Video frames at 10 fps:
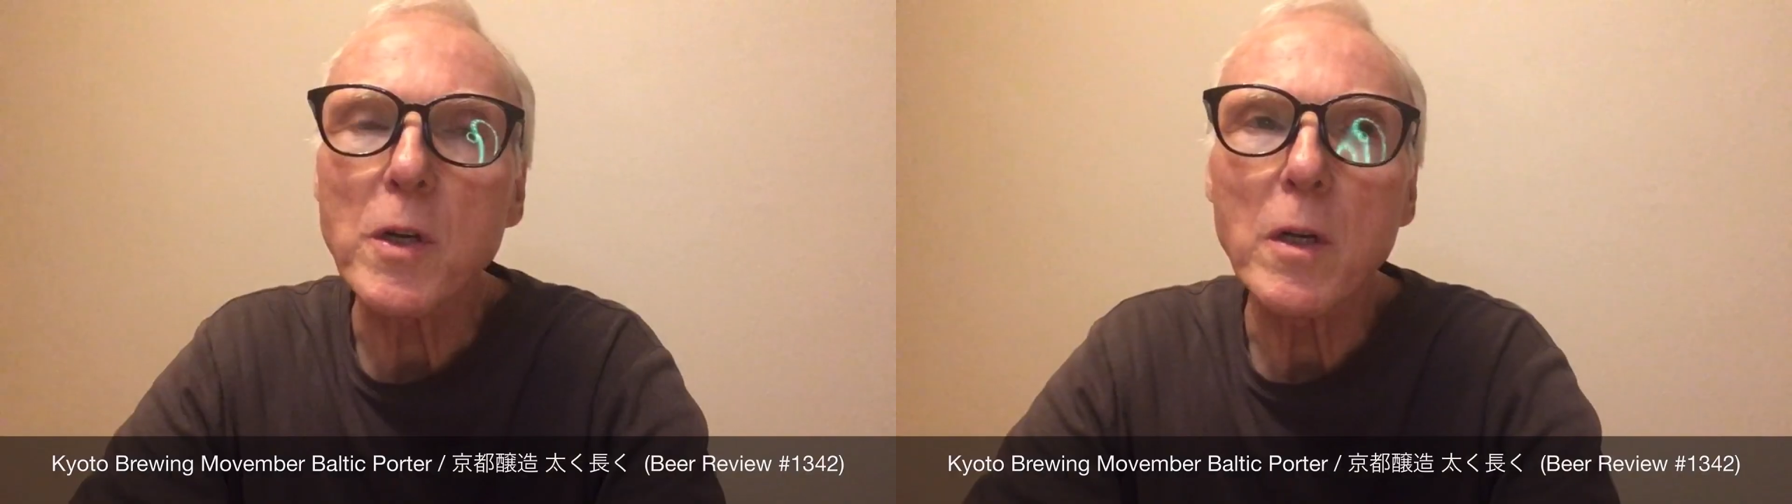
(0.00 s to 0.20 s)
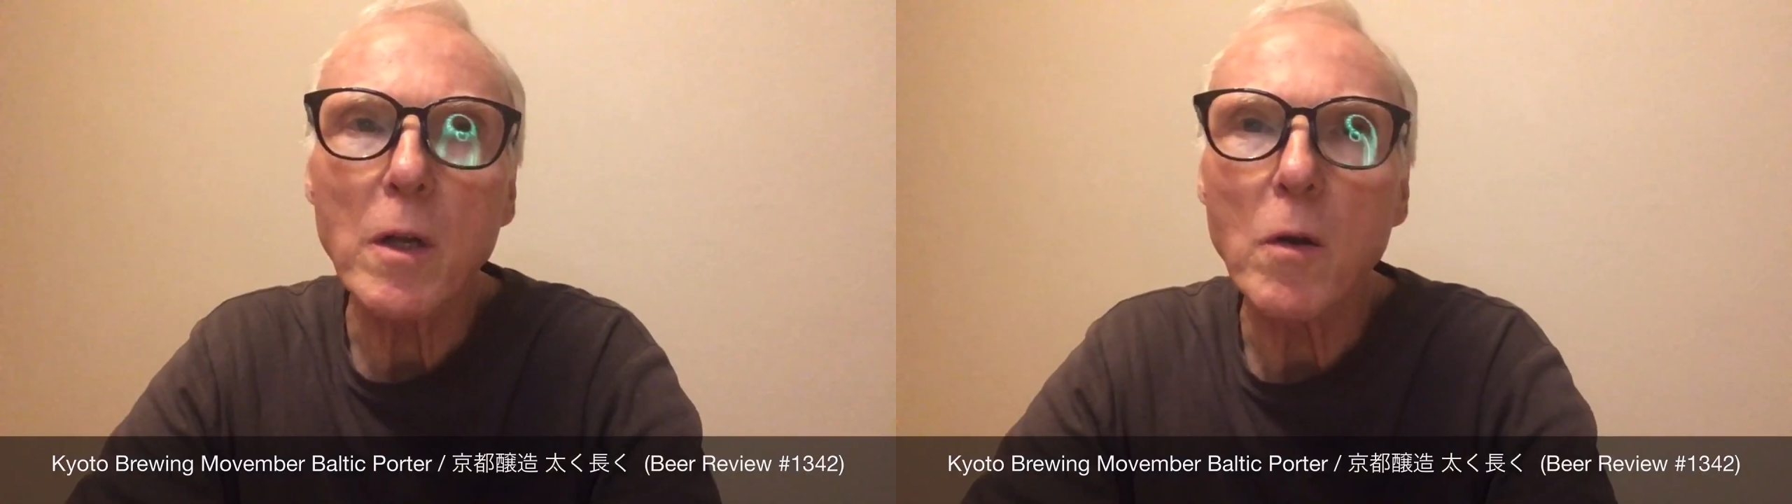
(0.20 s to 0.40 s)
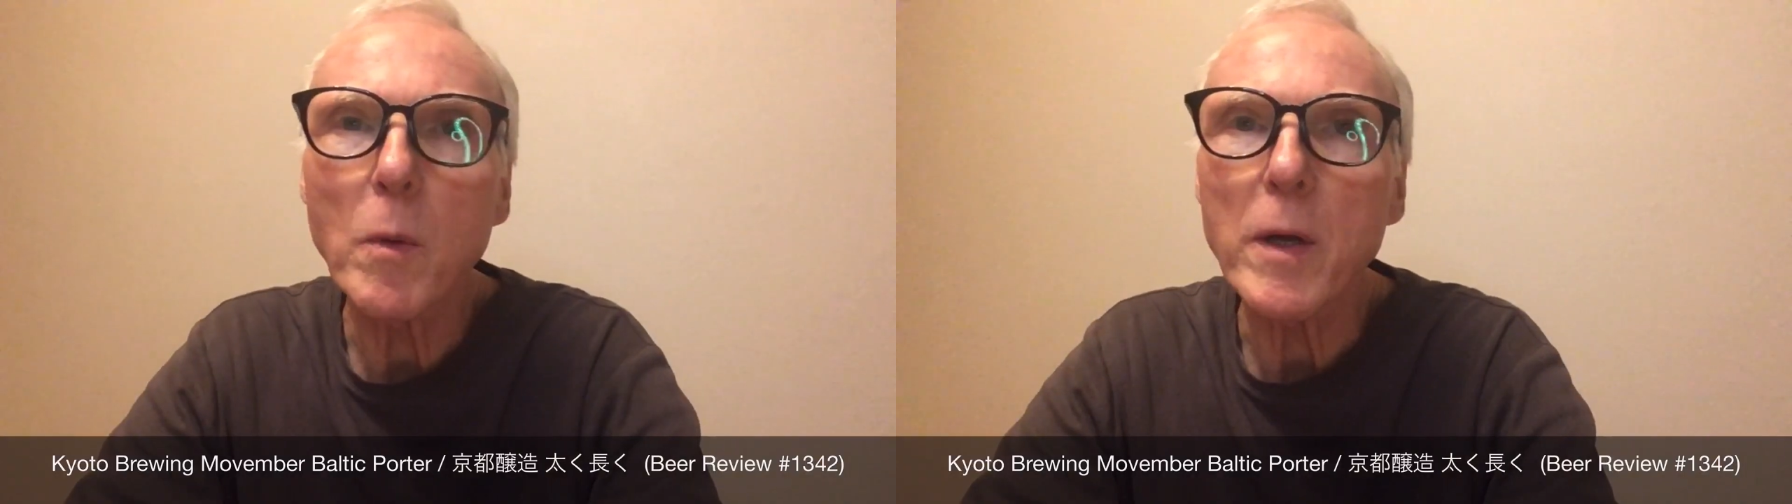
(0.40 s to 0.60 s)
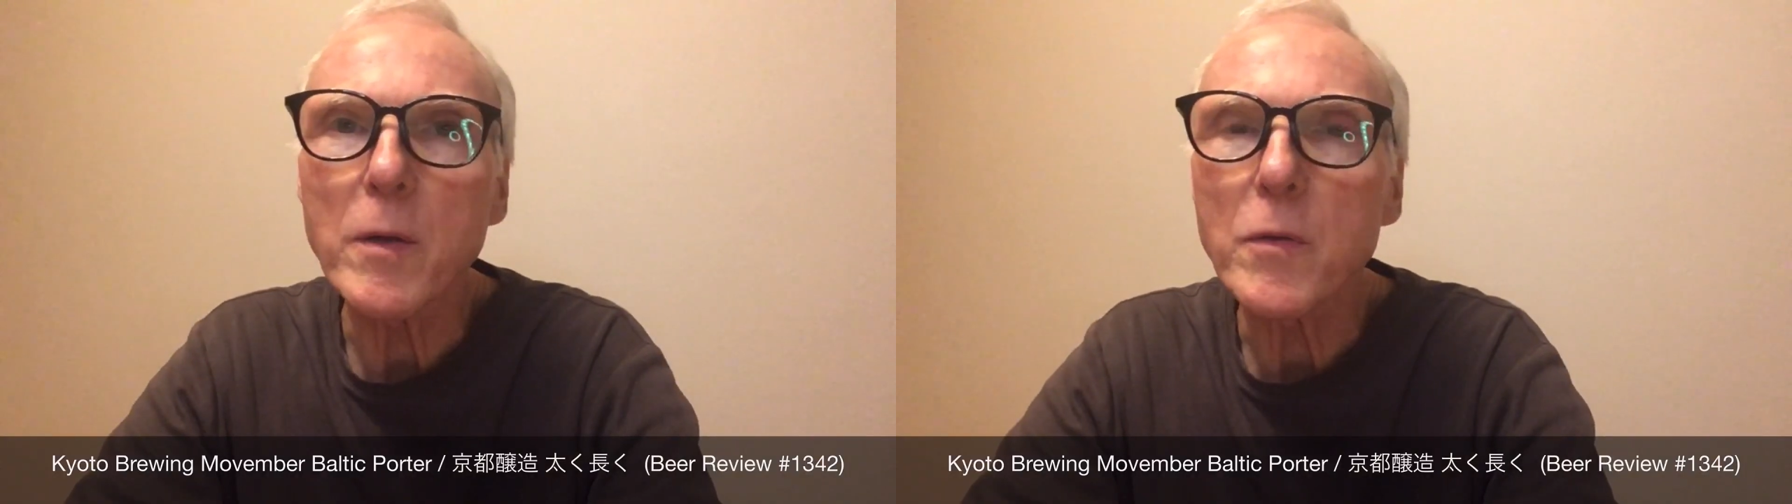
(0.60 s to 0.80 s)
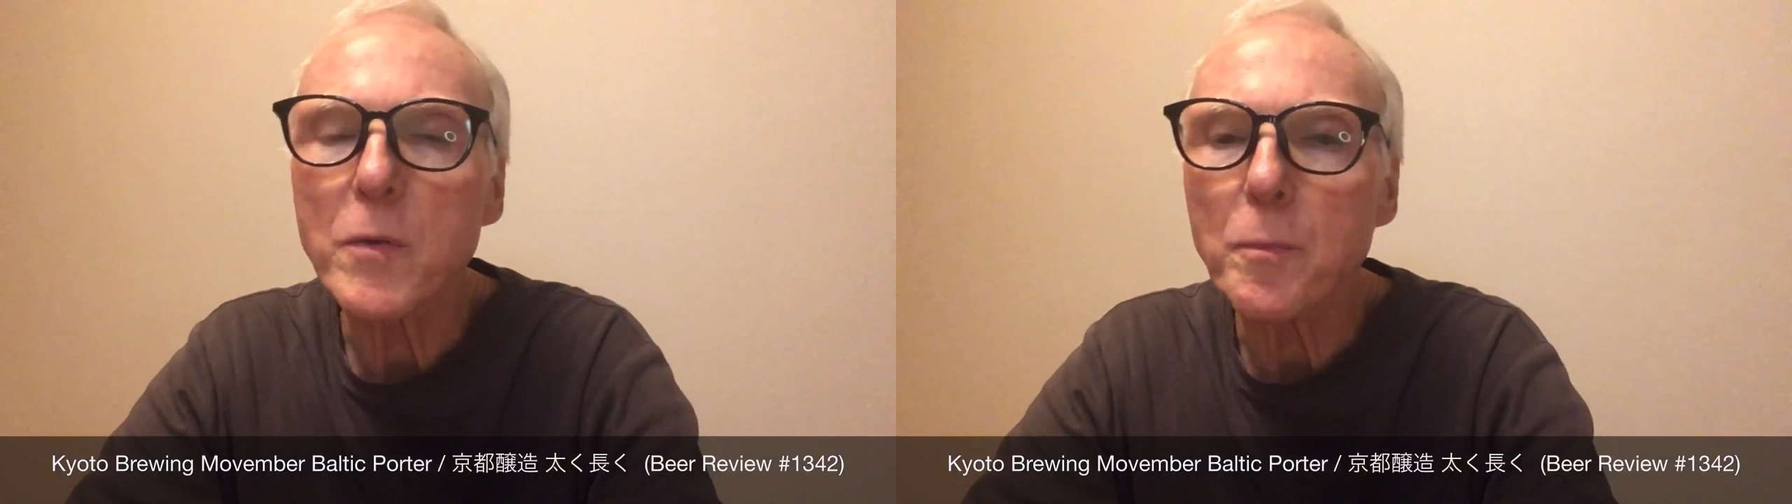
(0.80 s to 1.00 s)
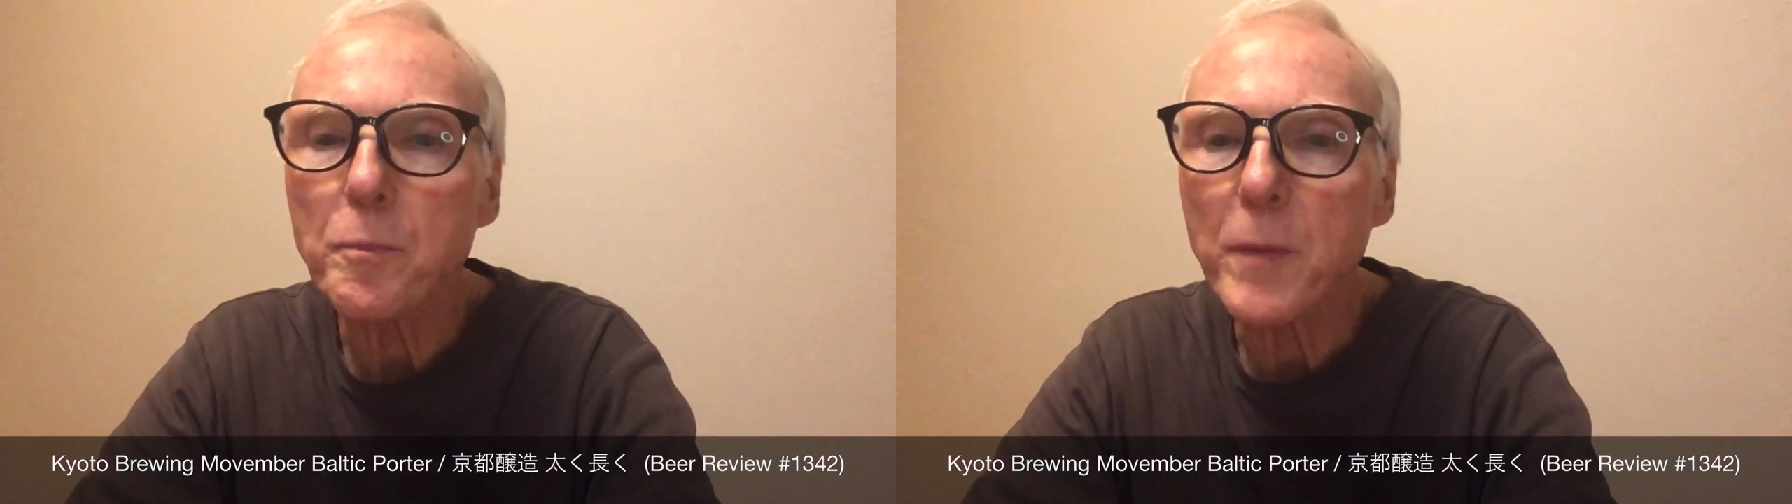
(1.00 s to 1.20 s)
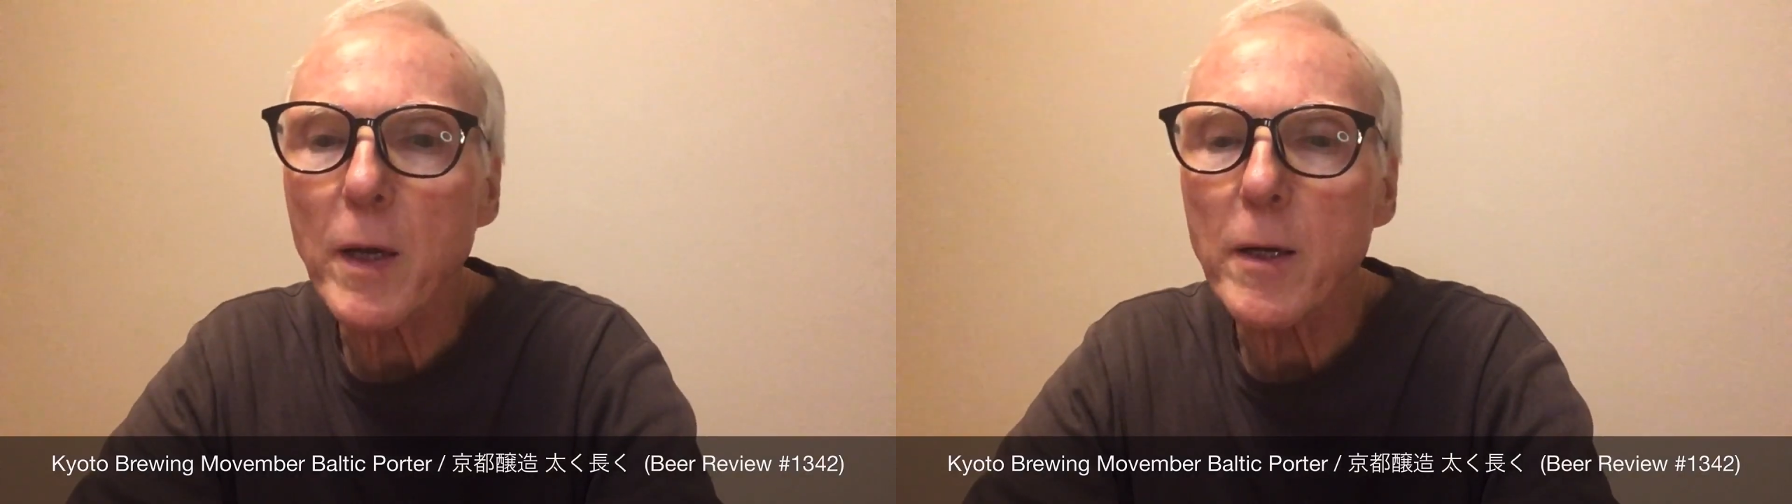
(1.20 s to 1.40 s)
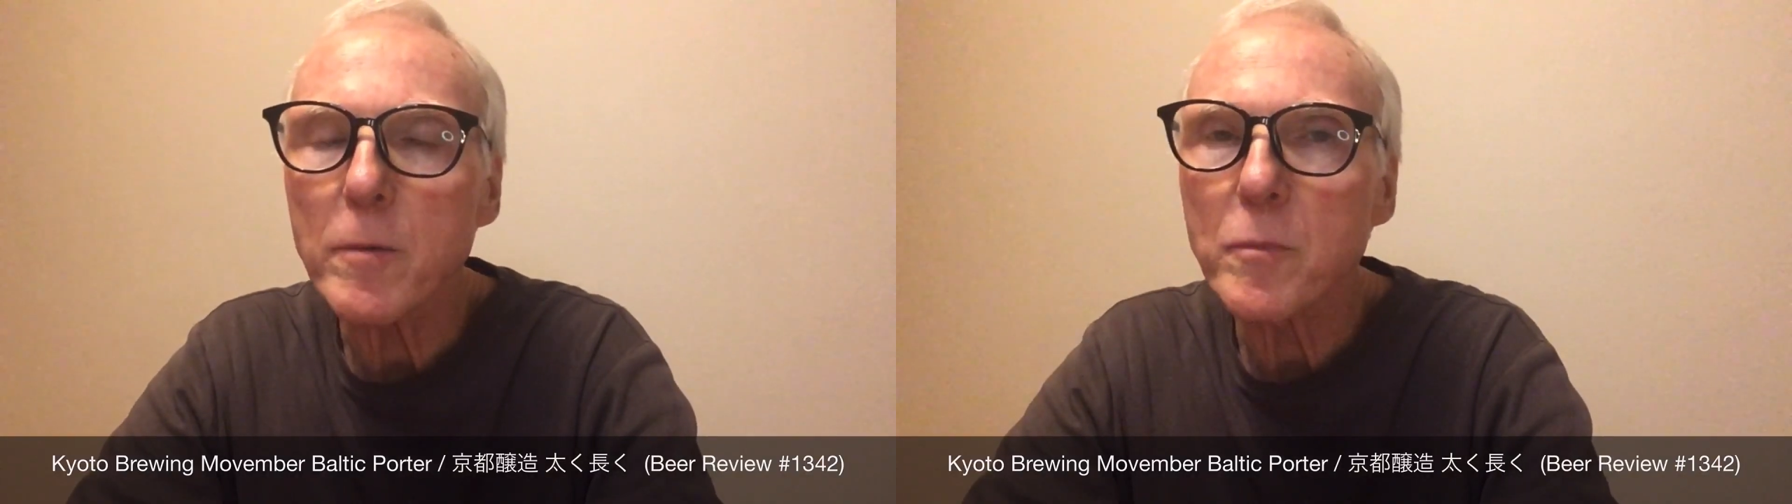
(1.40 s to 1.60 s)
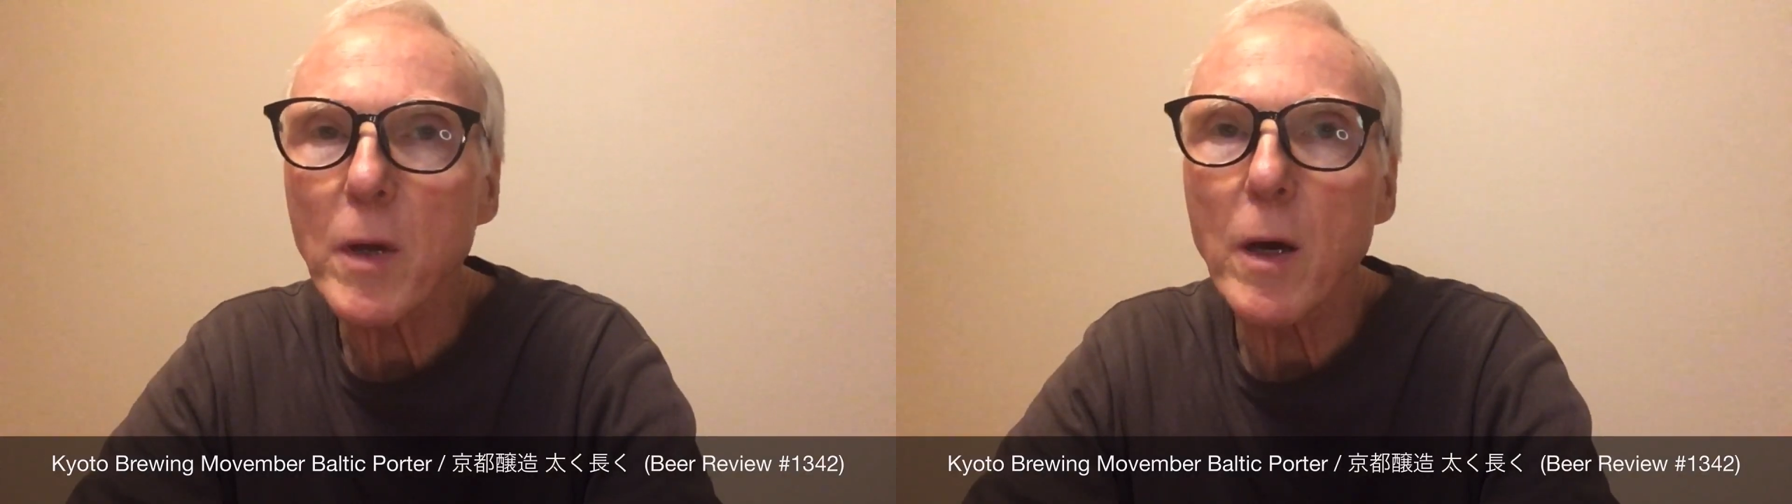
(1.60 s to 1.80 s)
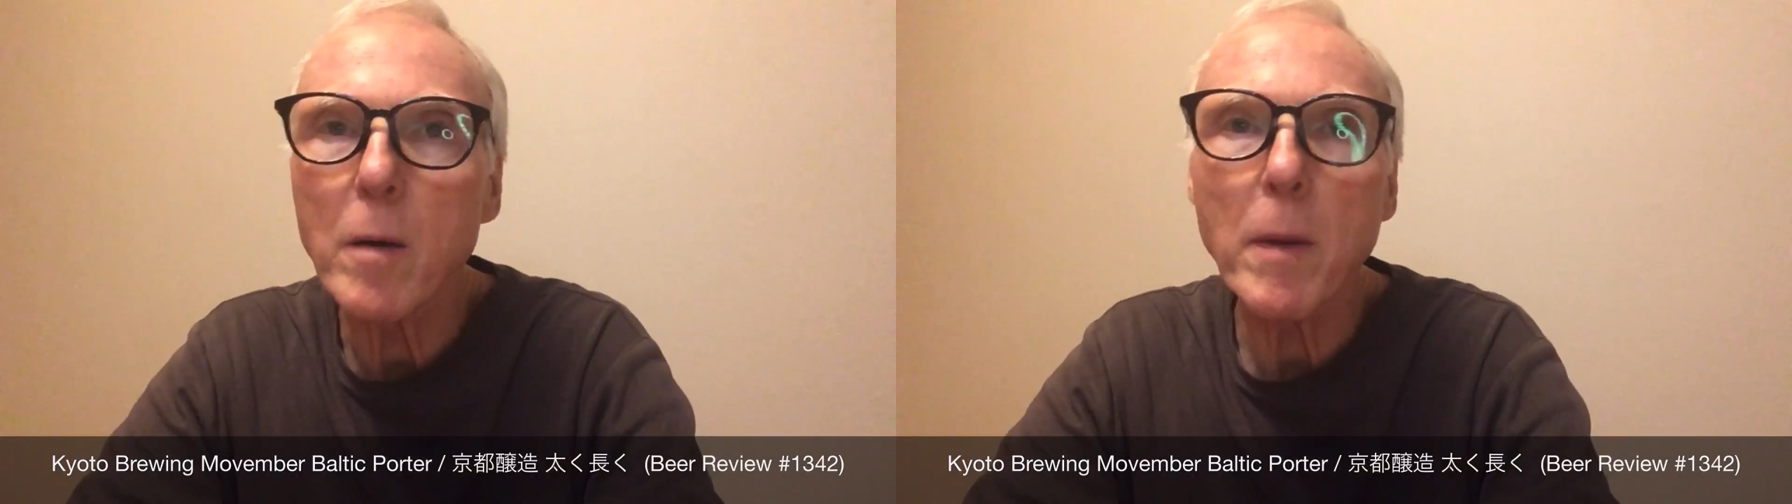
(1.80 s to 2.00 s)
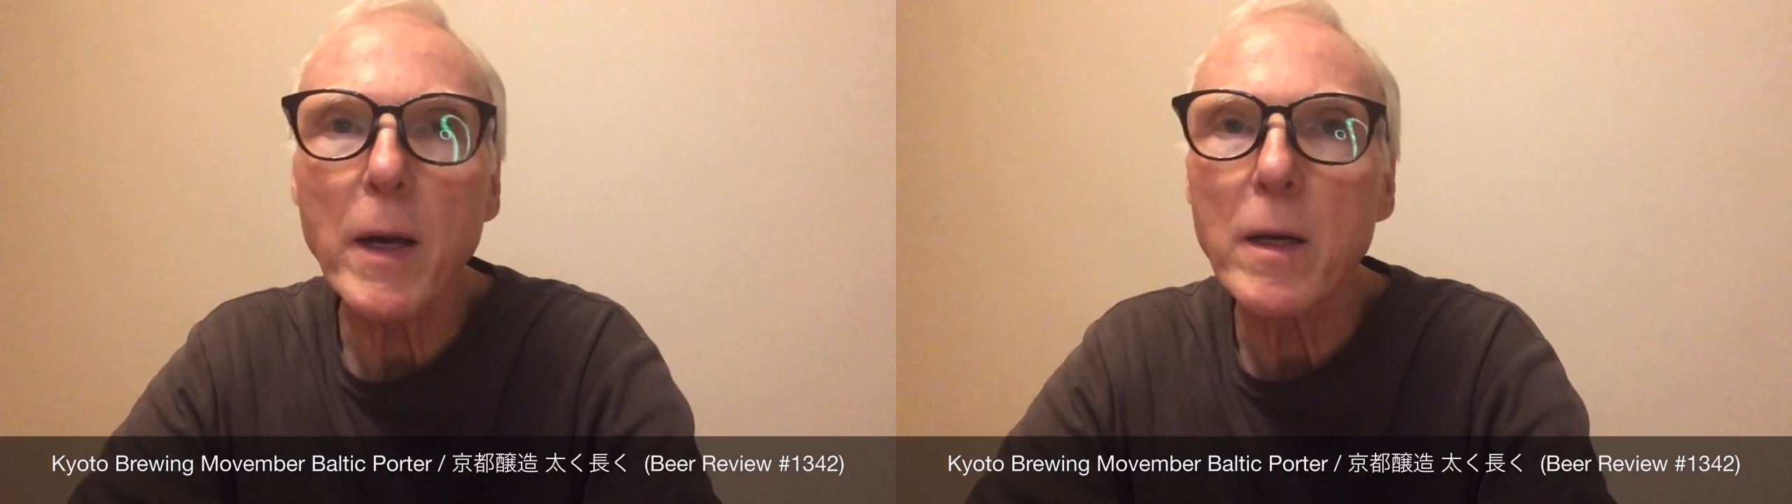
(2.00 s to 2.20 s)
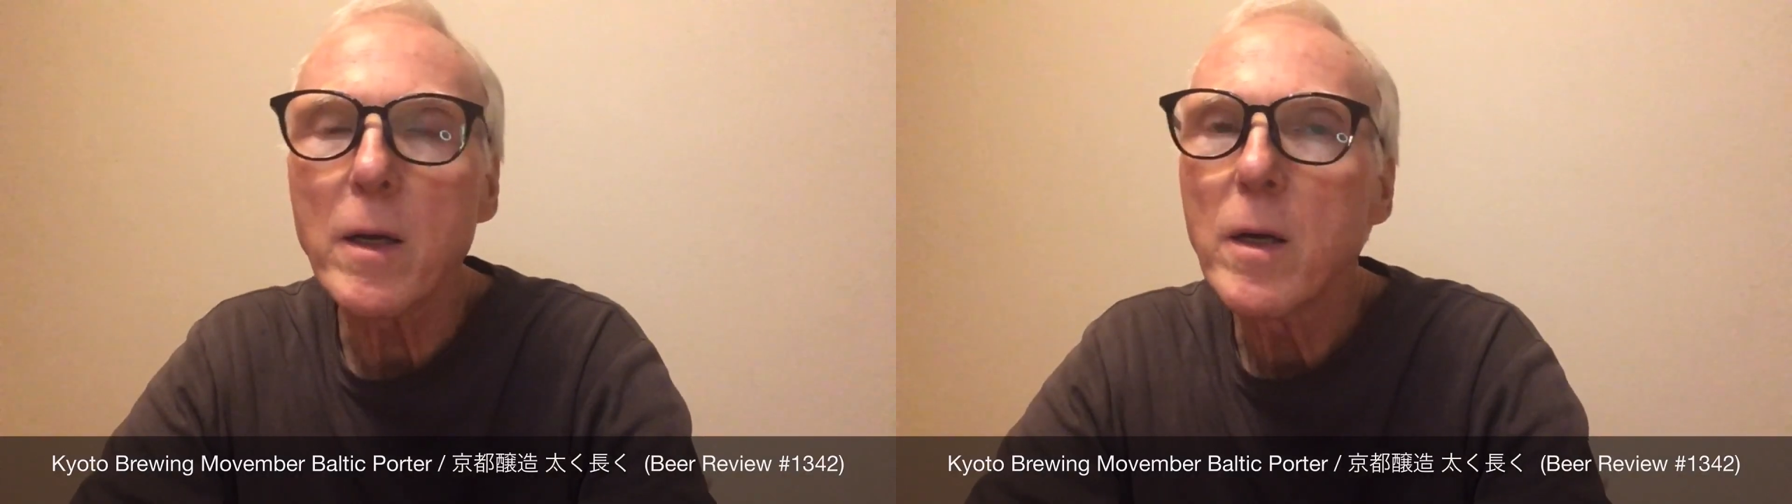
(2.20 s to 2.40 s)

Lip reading: little ways. And by